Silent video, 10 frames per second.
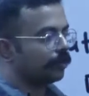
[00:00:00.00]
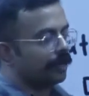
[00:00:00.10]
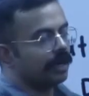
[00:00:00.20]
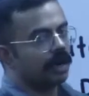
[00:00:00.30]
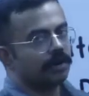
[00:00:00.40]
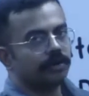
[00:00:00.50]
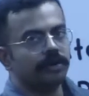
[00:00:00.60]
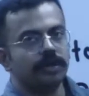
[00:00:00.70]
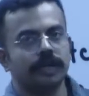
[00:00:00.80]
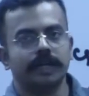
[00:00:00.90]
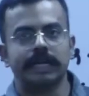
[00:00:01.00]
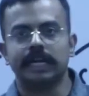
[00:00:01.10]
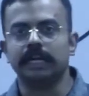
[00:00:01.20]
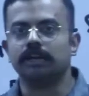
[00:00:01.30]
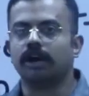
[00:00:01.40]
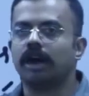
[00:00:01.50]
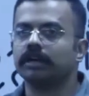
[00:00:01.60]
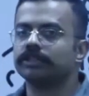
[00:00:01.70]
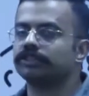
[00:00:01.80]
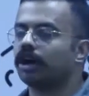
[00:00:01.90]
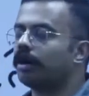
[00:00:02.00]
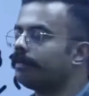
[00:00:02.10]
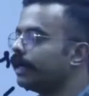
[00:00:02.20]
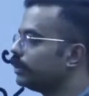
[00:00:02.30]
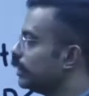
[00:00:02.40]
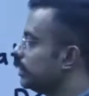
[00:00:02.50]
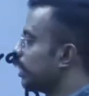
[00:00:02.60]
to Tamil Nadu need not stop at the